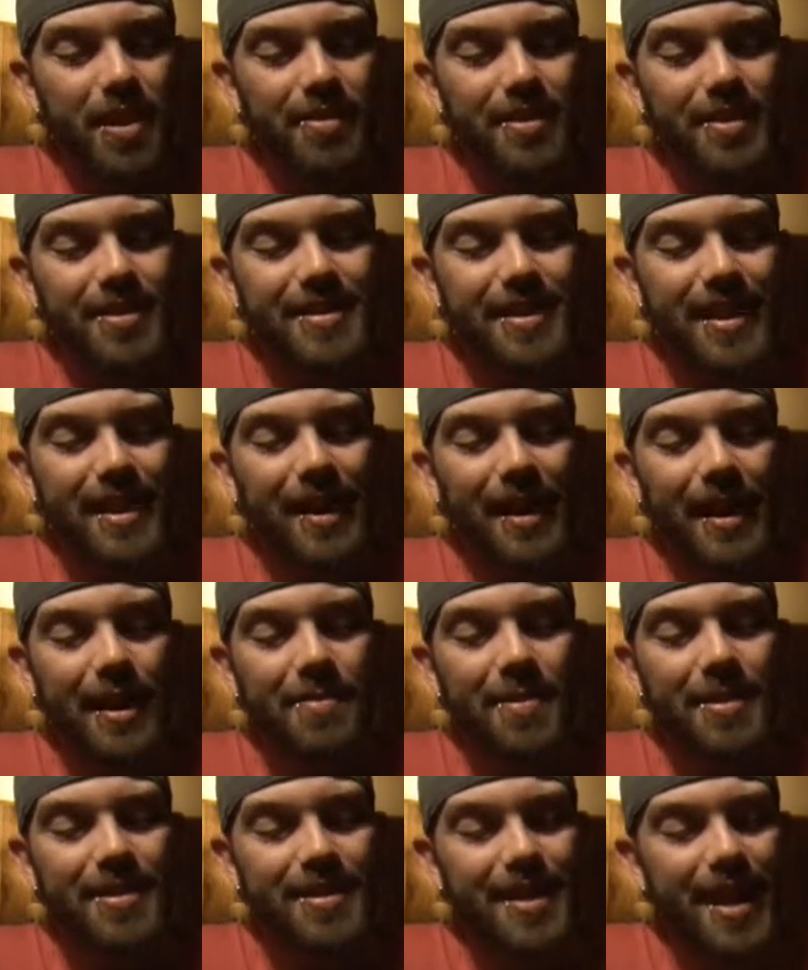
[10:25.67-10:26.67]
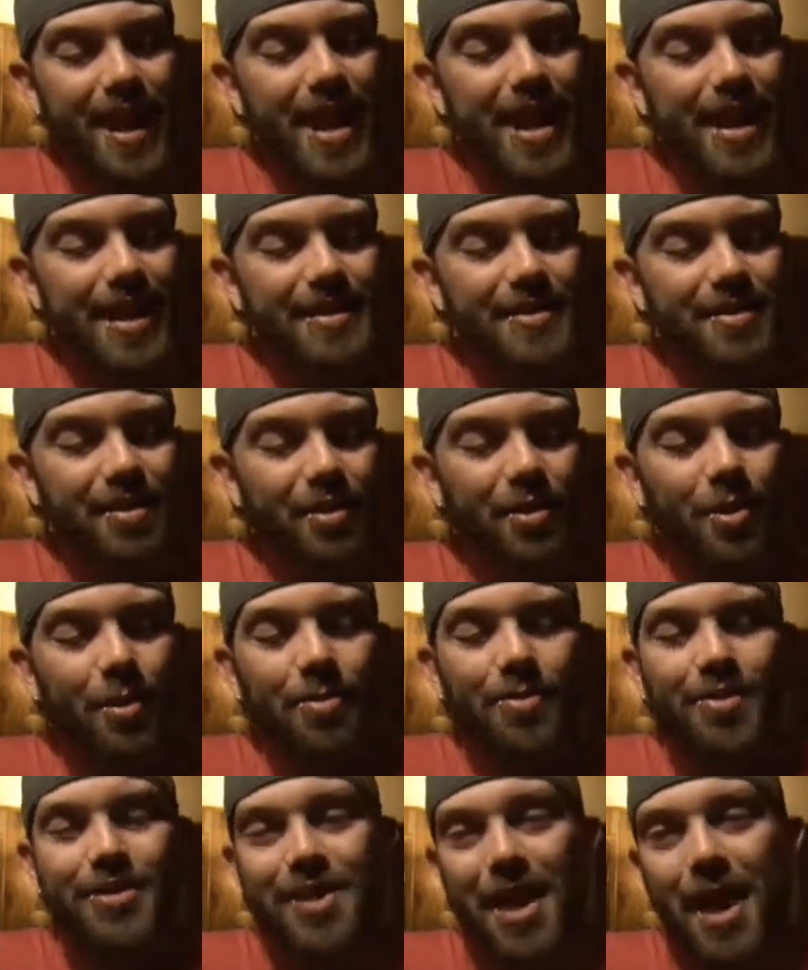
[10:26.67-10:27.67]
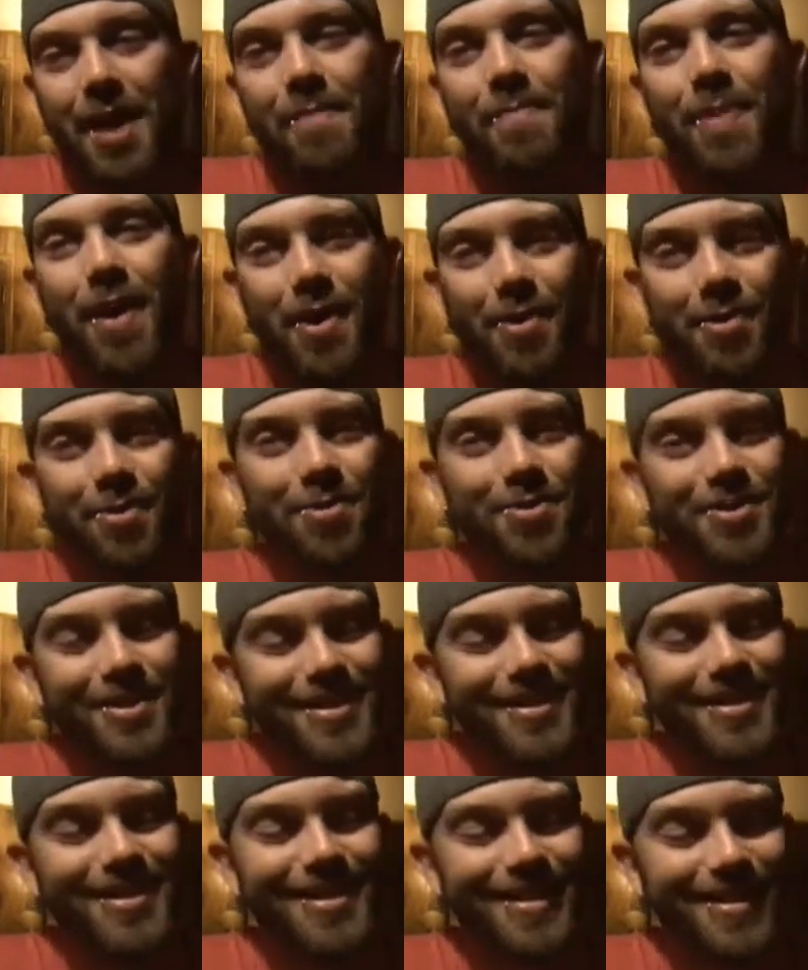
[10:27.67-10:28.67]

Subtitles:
The city limit signs are on the same post.